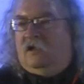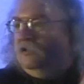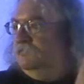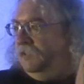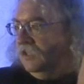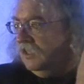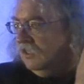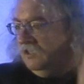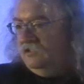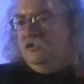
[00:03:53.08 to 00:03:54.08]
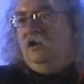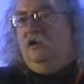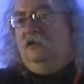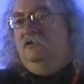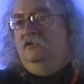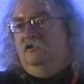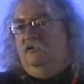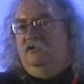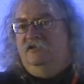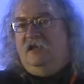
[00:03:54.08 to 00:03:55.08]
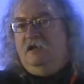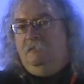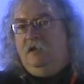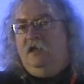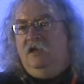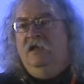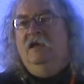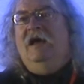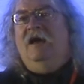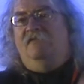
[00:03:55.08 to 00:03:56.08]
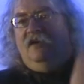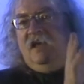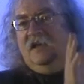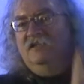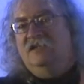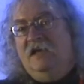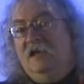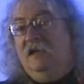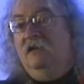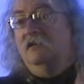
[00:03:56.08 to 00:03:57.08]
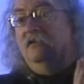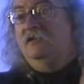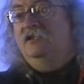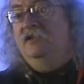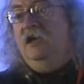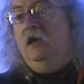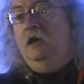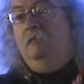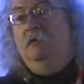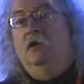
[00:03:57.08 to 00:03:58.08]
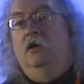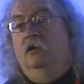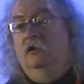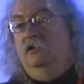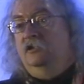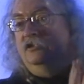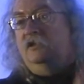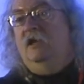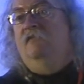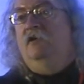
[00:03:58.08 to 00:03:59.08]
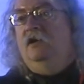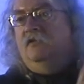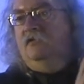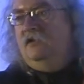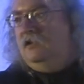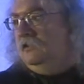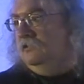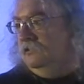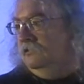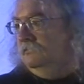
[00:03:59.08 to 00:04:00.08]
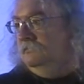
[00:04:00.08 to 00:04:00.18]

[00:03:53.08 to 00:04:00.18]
Is being a doctor, does that mean having exactly the same knowledge as every other doctor?